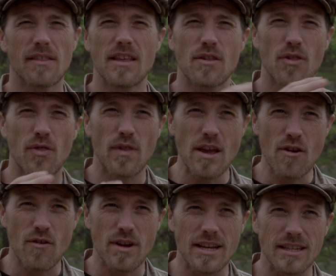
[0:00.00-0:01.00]

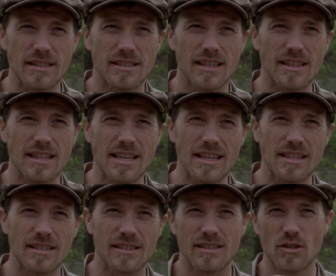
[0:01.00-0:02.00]
theories and
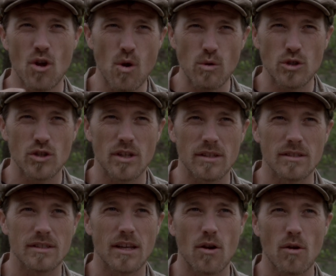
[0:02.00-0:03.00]
these
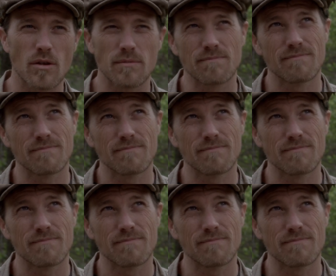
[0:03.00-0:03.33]
notions that are